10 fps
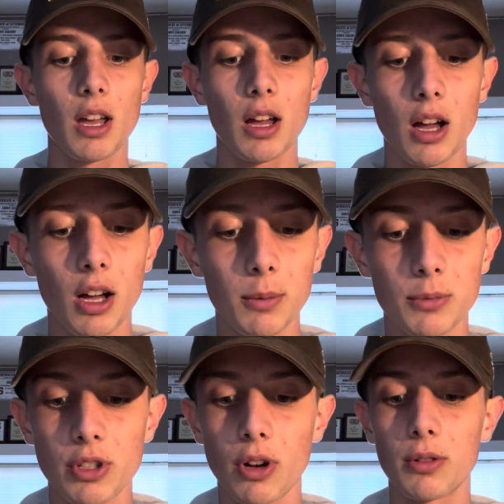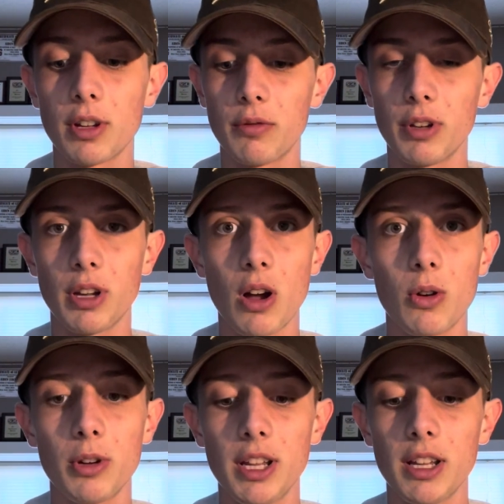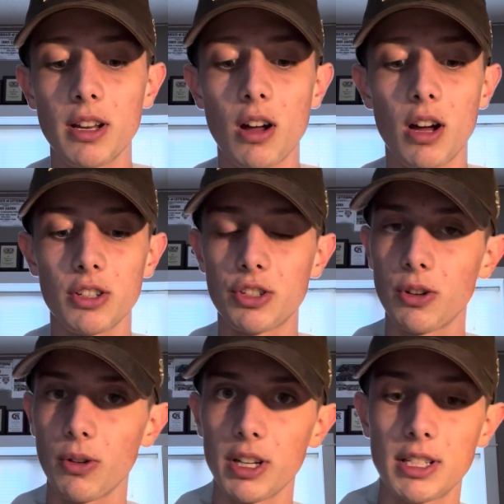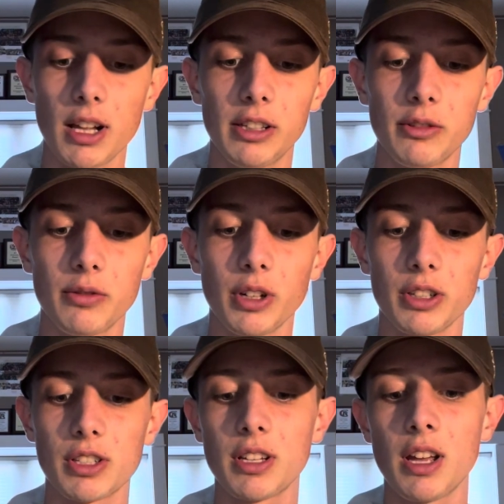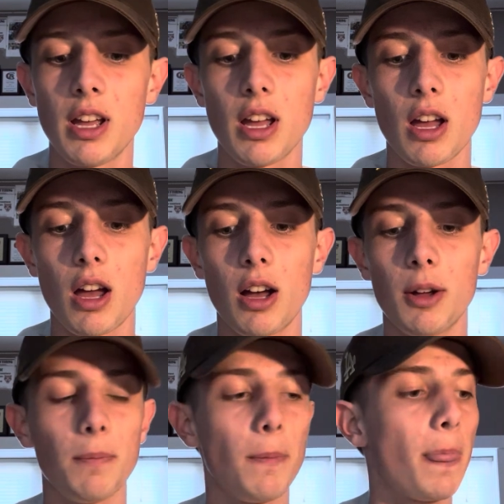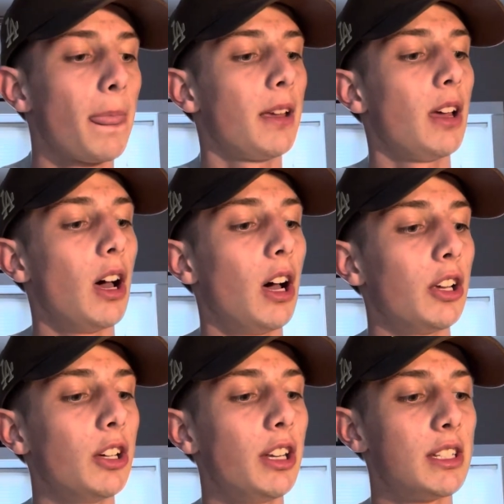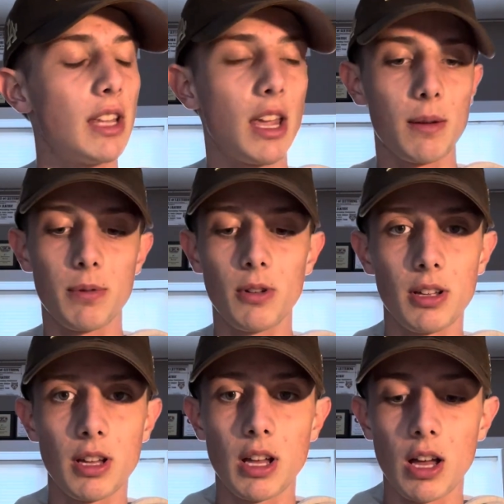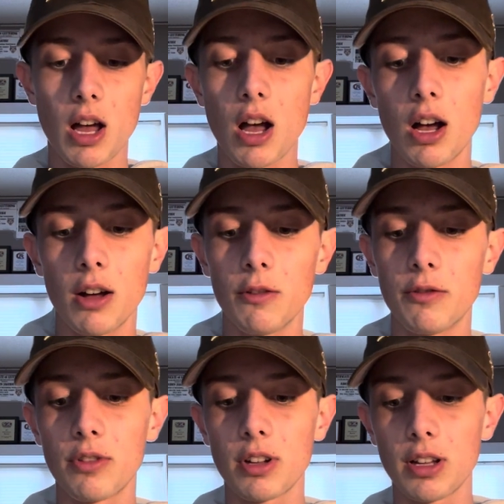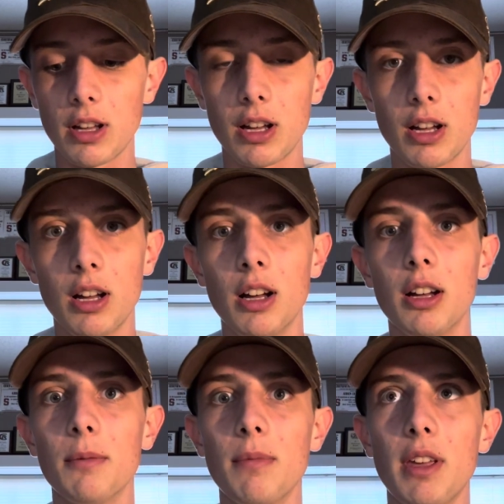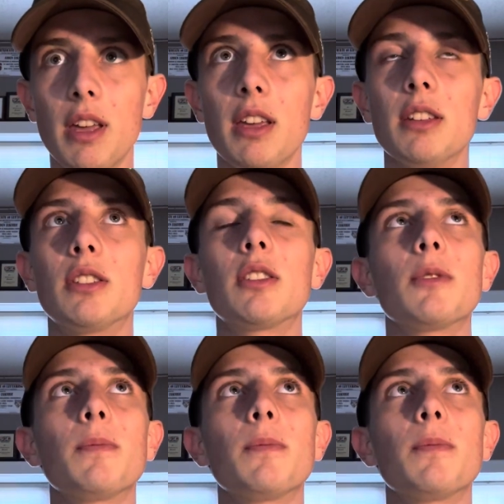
So if we hone in on storytelling first, a good example of his